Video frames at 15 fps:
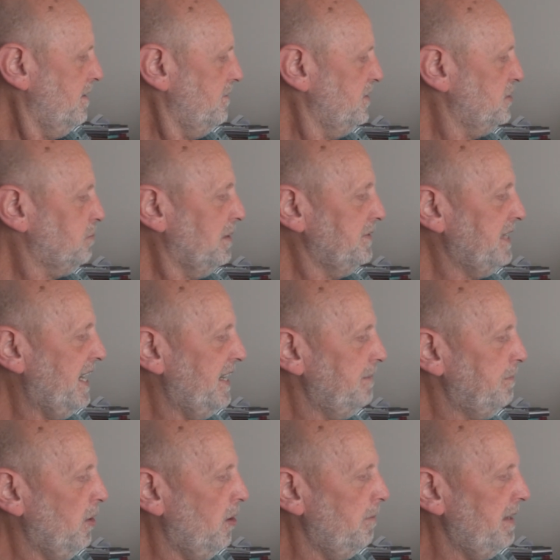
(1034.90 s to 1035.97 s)
this one down the
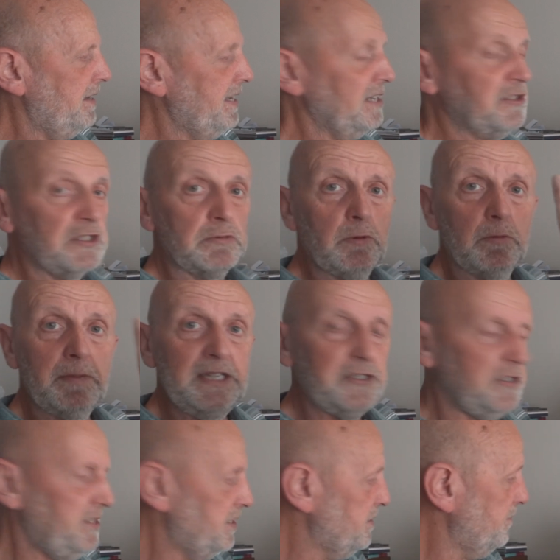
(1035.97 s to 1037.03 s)
bottom here. Now, I just want to
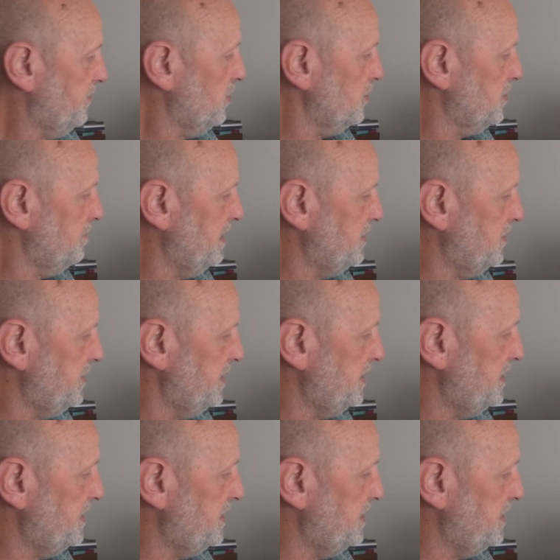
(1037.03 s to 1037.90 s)
mention this. I forgot to mention this.